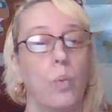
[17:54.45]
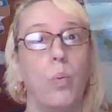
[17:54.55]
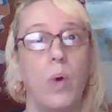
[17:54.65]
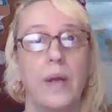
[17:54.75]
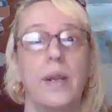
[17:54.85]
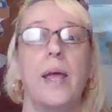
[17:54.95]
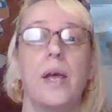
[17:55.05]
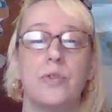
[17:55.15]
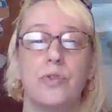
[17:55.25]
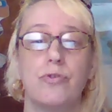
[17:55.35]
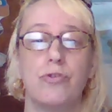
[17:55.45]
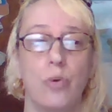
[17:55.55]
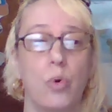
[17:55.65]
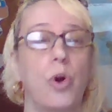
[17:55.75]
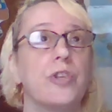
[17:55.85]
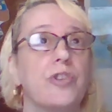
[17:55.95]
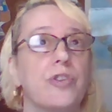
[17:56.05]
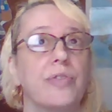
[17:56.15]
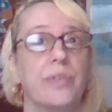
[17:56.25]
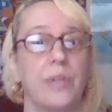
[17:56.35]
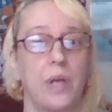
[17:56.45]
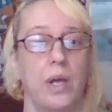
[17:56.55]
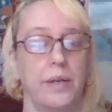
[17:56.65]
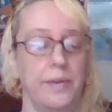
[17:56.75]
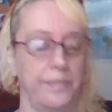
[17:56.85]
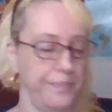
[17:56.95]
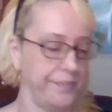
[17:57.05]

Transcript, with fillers: What has George done?